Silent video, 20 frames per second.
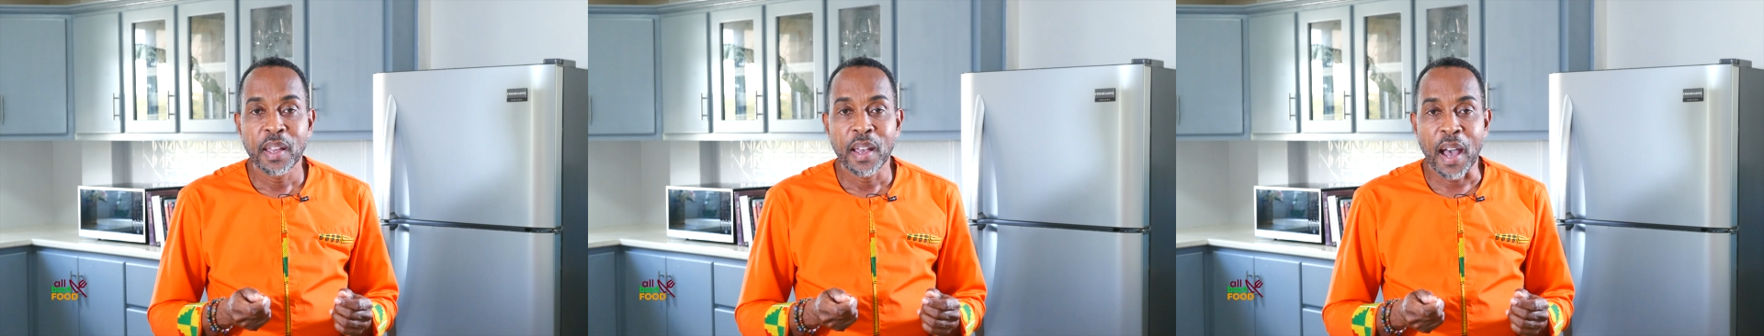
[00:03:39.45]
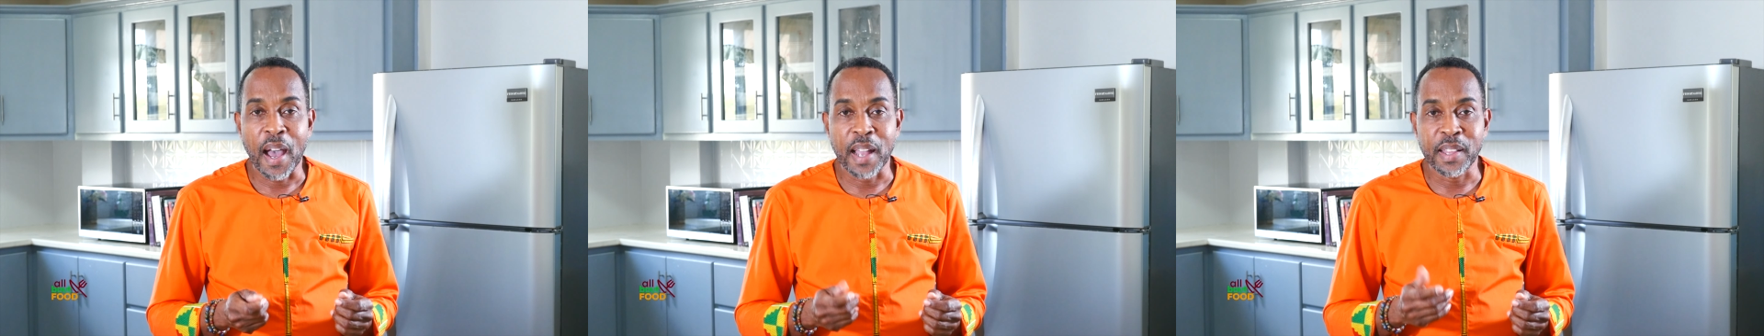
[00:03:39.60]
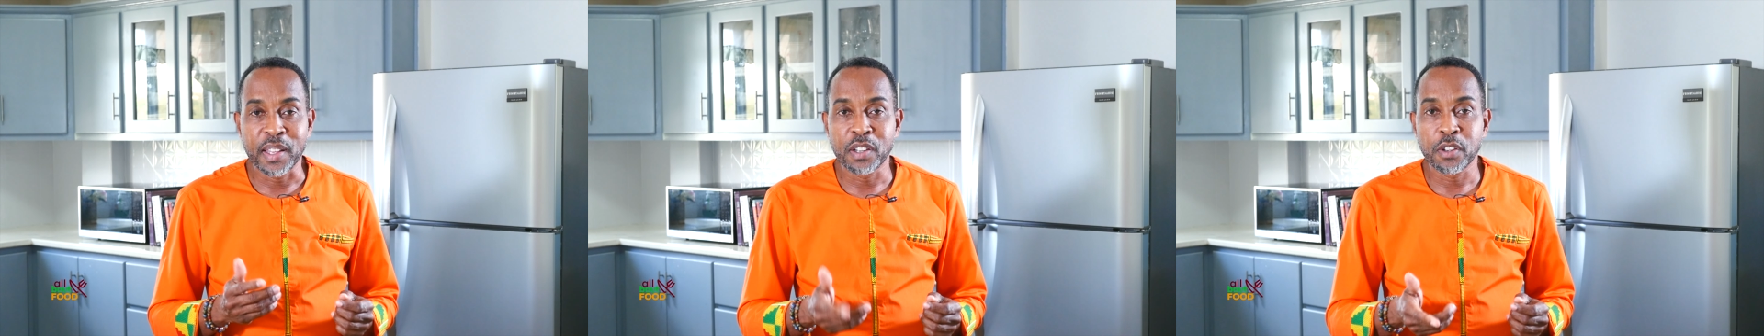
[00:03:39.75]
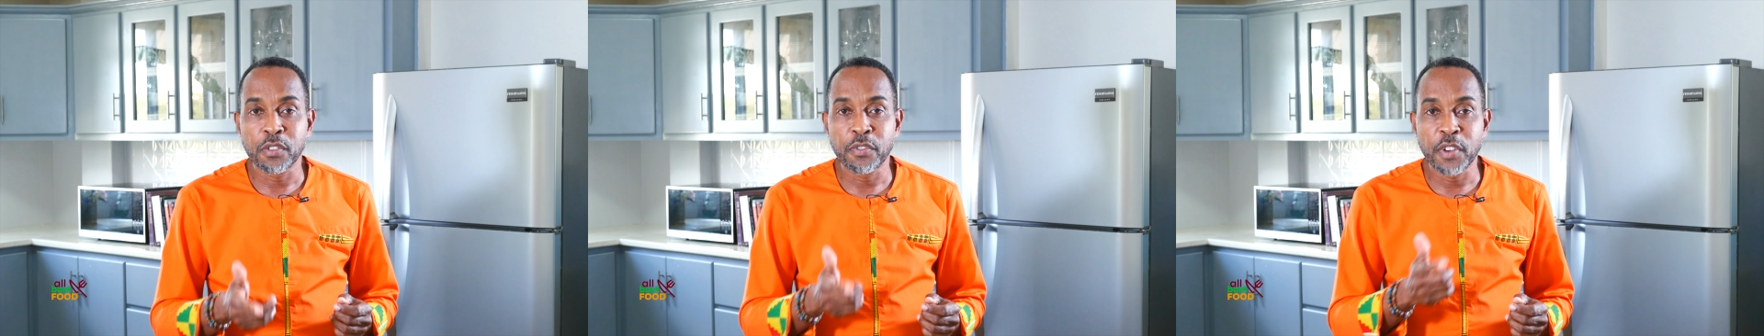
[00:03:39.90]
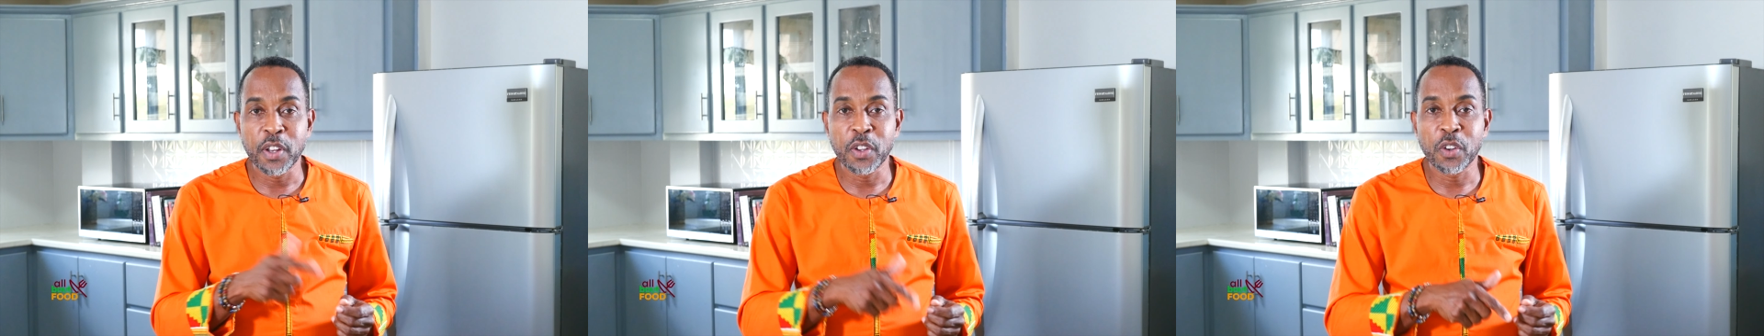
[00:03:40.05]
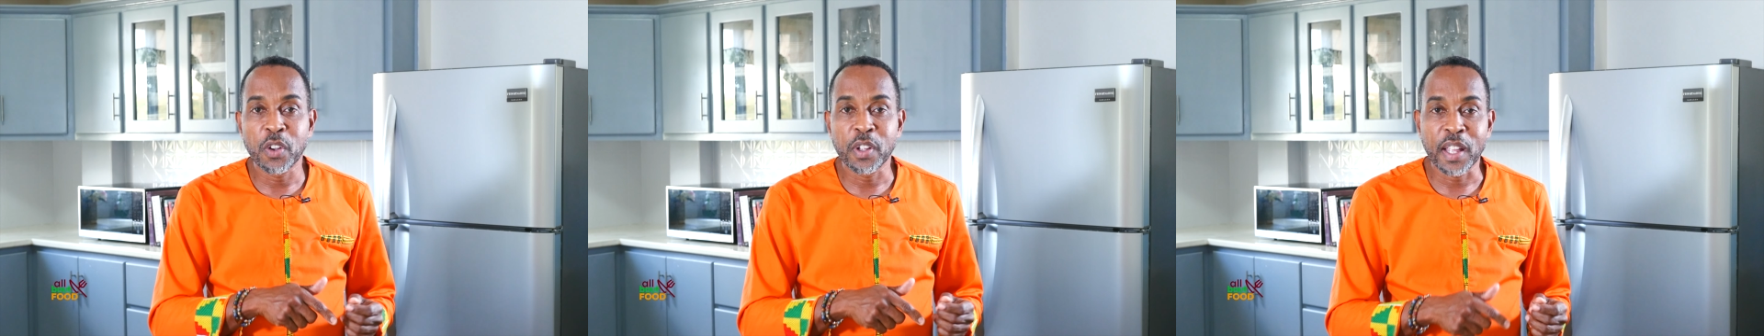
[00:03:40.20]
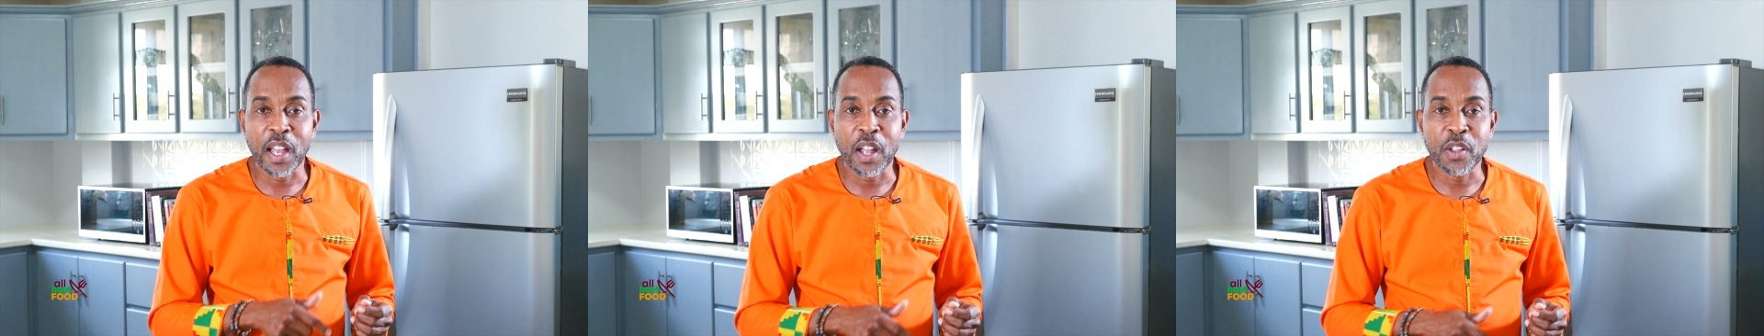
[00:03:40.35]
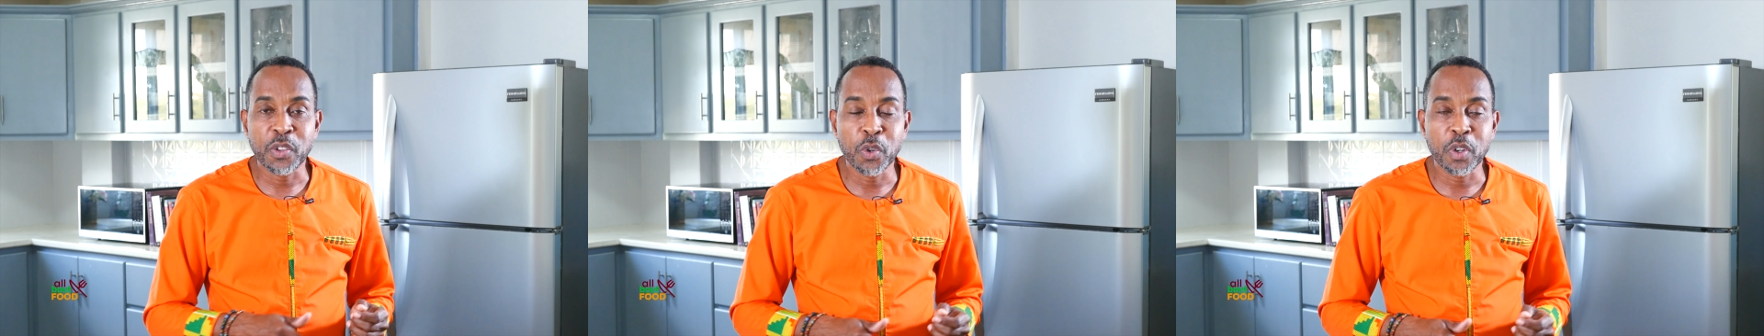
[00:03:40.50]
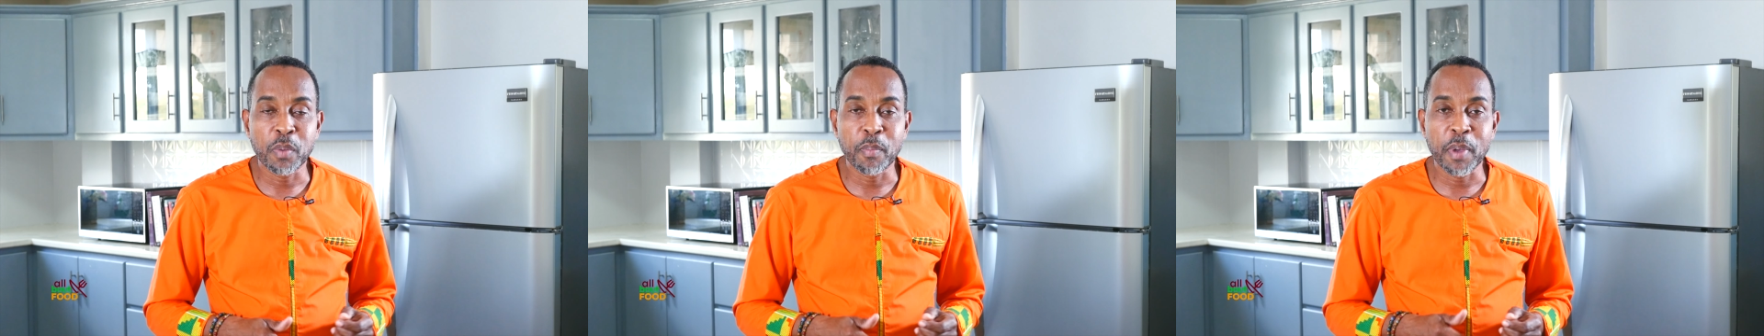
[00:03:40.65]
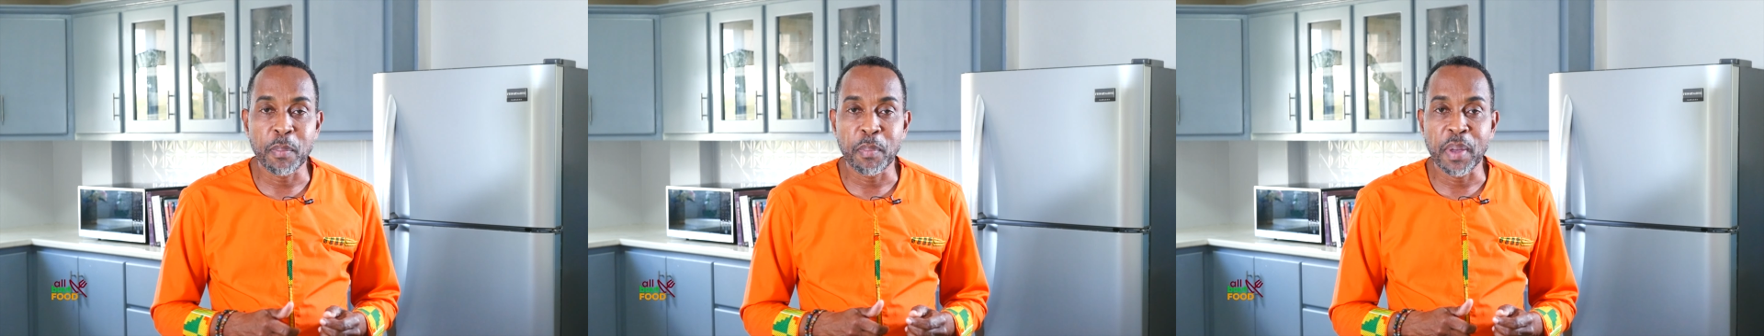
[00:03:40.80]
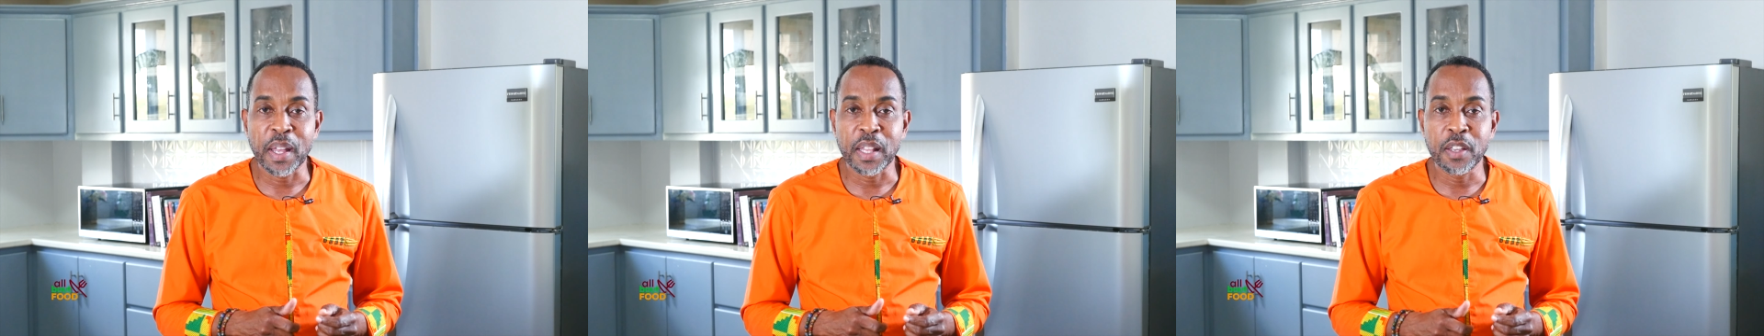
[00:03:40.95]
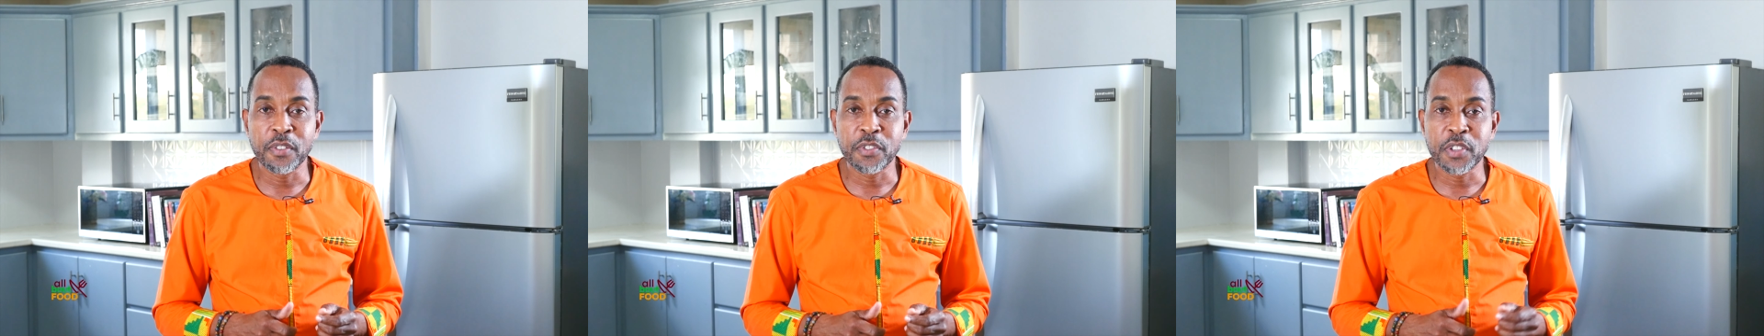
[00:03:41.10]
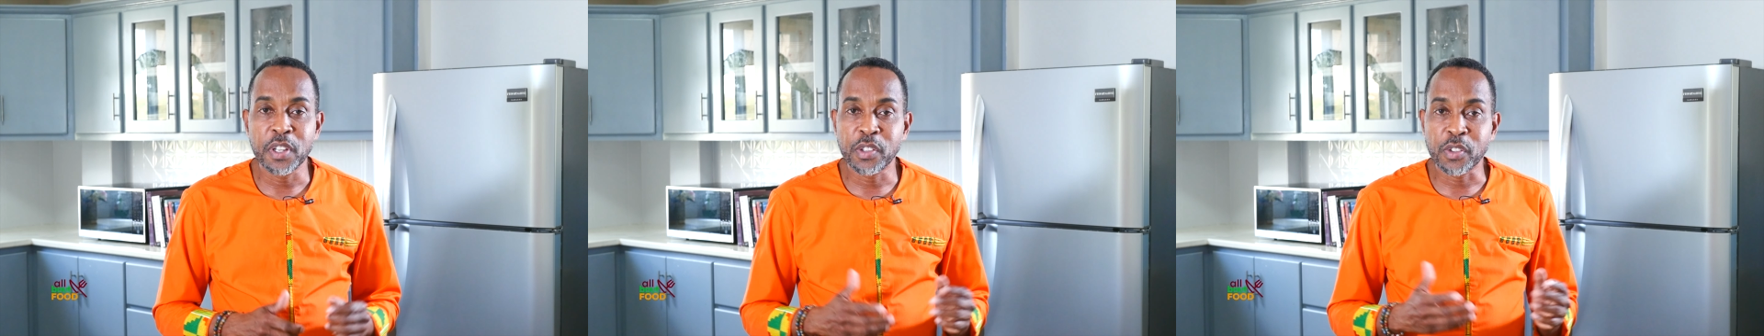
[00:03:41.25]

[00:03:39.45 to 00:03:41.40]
I did a video on that too, to make bay leaf tea.